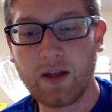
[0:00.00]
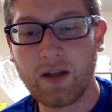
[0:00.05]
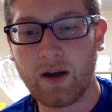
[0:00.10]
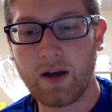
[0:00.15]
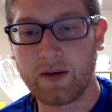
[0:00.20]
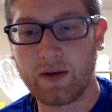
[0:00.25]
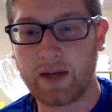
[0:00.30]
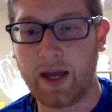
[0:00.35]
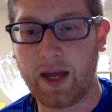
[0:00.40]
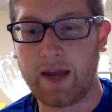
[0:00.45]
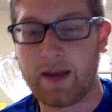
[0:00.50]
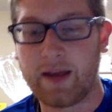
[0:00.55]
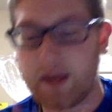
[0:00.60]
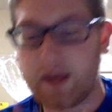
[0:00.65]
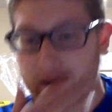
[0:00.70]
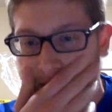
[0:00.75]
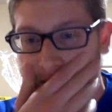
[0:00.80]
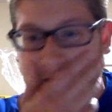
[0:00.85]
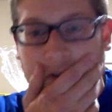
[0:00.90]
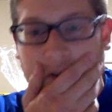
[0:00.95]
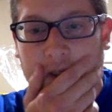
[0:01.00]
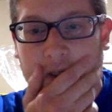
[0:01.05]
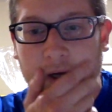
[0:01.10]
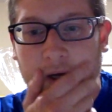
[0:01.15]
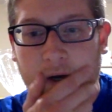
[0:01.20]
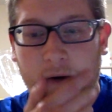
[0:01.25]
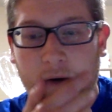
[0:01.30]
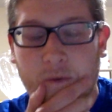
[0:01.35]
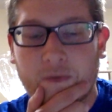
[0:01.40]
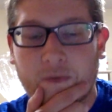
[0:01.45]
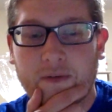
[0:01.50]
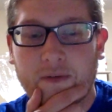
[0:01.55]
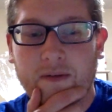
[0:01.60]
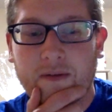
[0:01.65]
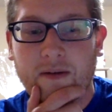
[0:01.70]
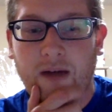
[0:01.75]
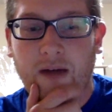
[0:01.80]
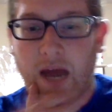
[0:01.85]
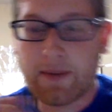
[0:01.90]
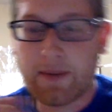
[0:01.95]
Okay. So,
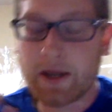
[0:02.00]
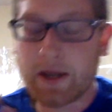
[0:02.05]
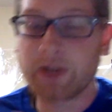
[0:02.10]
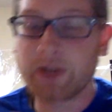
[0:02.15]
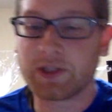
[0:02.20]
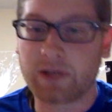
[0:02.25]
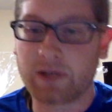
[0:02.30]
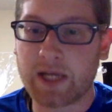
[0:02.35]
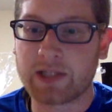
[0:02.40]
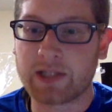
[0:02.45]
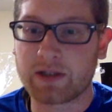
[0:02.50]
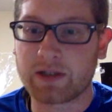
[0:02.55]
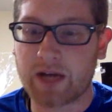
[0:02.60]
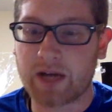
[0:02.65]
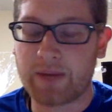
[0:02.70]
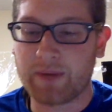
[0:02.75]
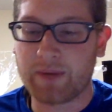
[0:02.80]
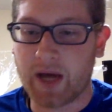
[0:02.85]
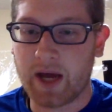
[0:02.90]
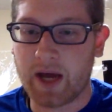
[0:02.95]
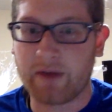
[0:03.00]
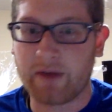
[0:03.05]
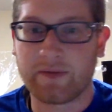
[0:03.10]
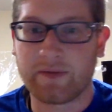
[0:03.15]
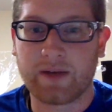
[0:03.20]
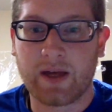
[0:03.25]
I'm also on Instagram Live.